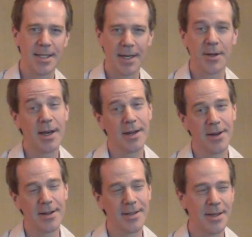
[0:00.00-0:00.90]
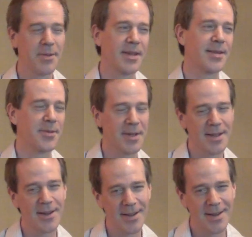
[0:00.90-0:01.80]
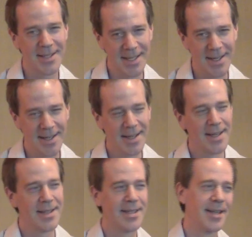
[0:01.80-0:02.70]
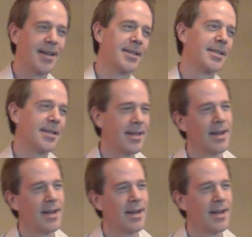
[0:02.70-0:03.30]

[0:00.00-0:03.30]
You've got to call it something, so we're going to call it a jig. J-I-G.